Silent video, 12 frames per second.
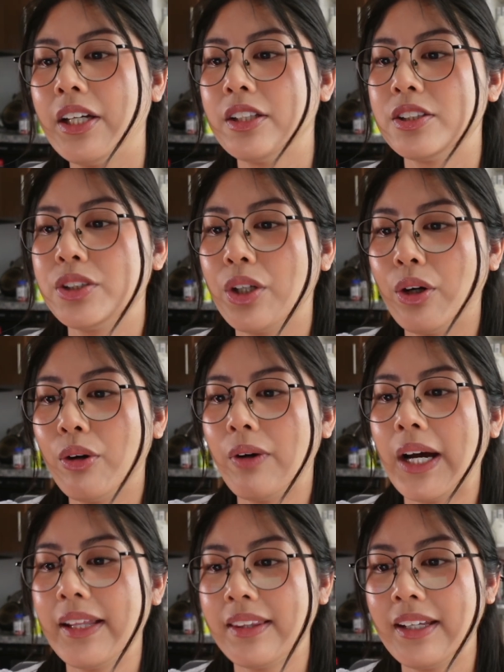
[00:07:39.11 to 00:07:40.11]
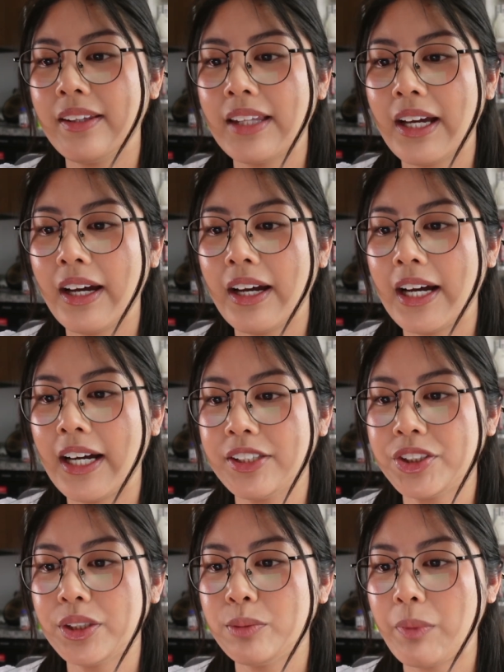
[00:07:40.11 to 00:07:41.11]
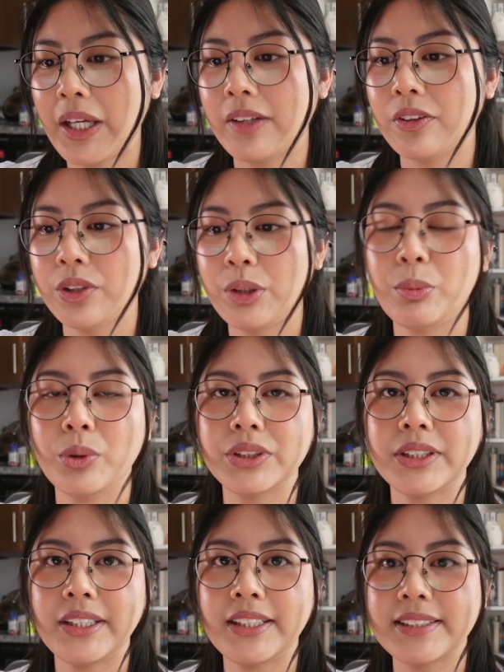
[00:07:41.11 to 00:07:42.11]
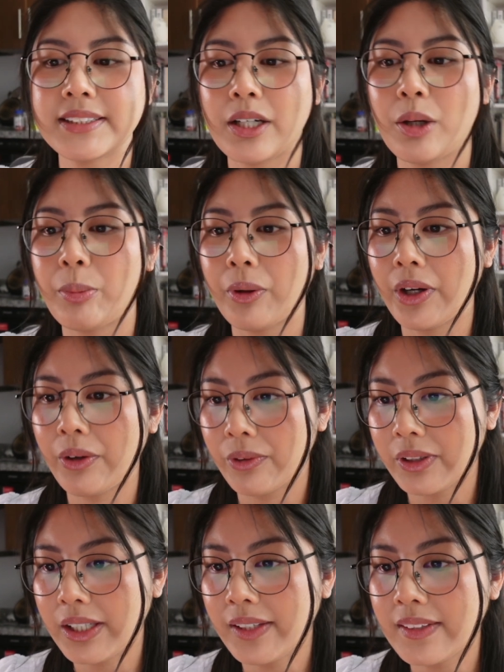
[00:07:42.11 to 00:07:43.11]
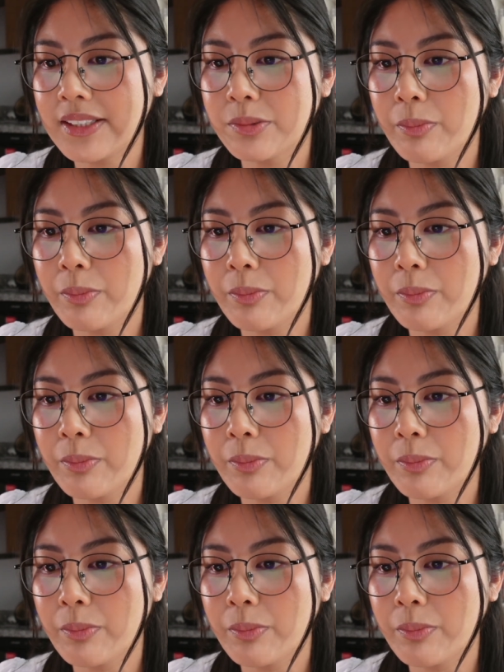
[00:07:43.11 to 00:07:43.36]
So I think that I should make learning Portuguese a priority this